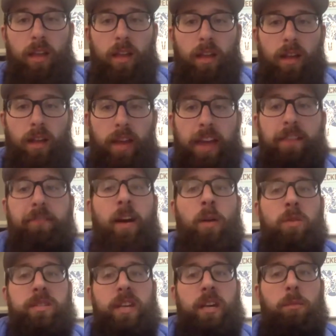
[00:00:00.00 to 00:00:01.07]
if I
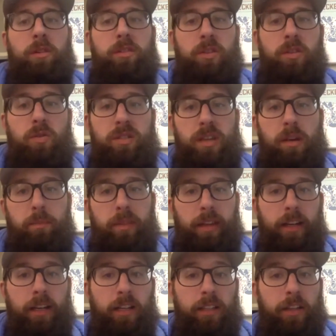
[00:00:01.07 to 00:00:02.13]
was able to do something
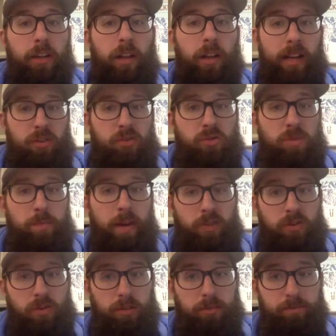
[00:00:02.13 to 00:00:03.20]
a little extra
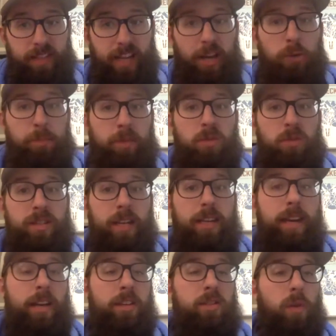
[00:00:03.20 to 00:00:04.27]
special to help you say
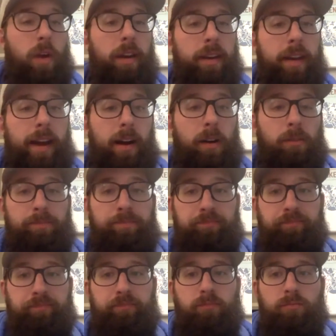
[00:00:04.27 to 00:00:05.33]
yes right now,
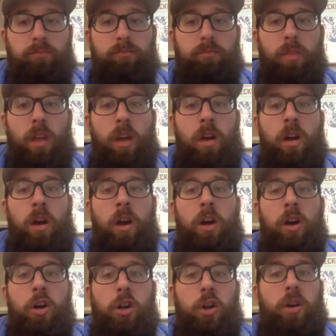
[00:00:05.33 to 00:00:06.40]

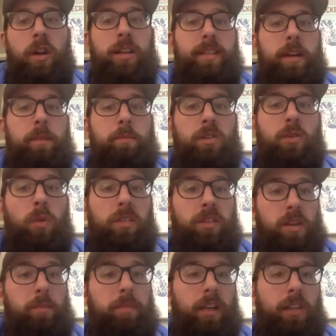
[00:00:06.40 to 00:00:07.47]
could I tempt you with
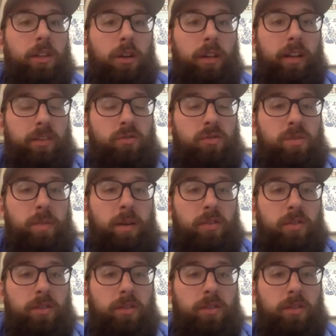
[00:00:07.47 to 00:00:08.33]
something a little extra special?